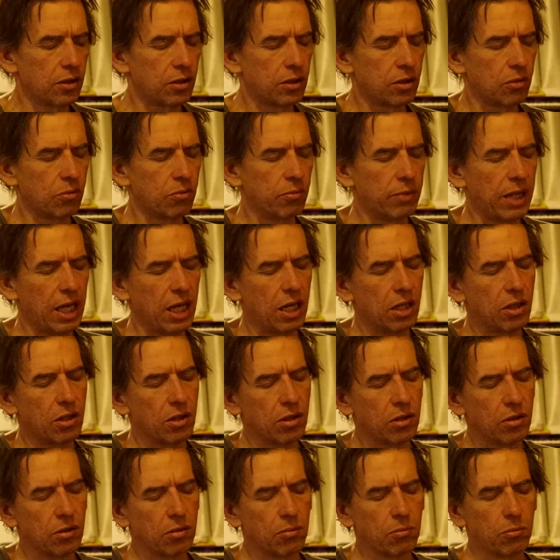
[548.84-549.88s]
the man
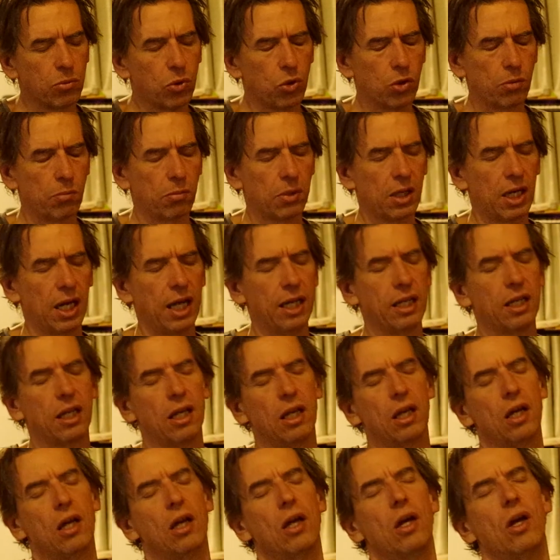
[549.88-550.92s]
born blind,
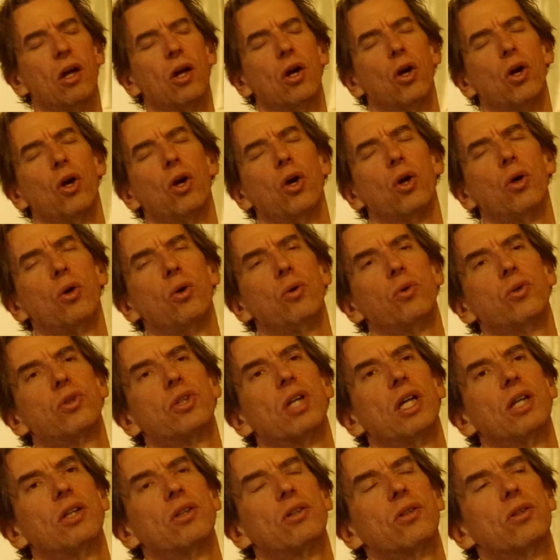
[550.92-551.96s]

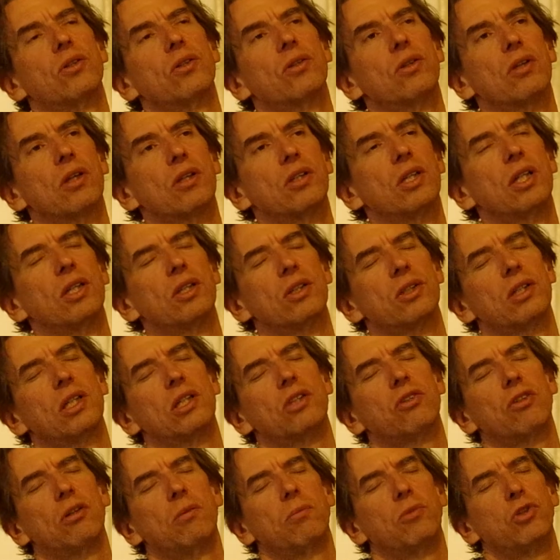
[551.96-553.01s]
Jesus says
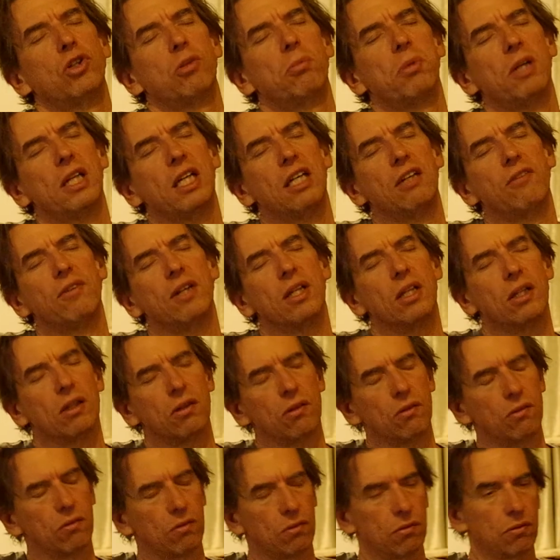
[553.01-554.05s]
to him, "Do you believe
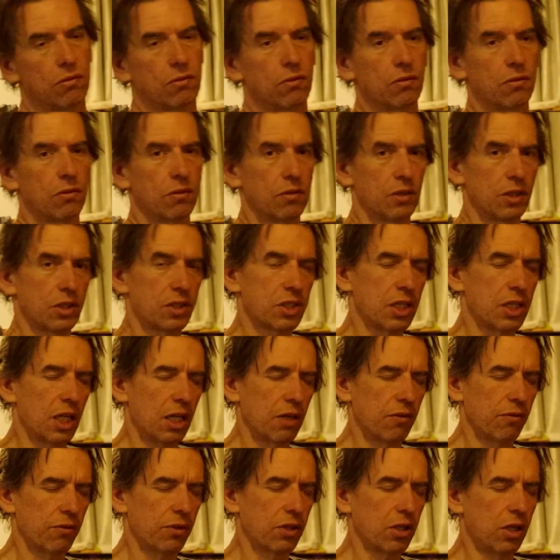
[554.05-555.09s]
in the Son
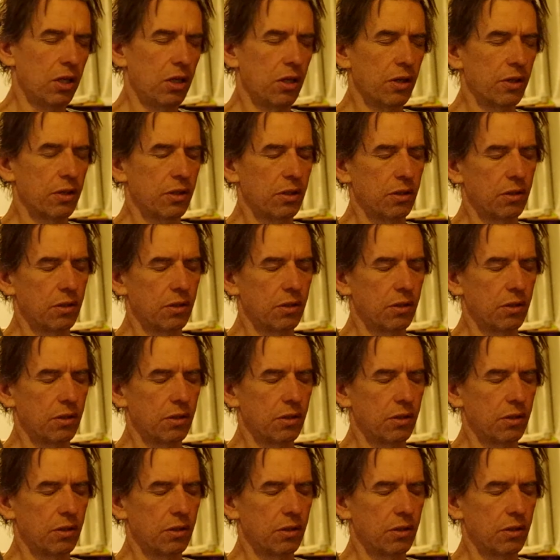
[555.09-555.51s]
of God?"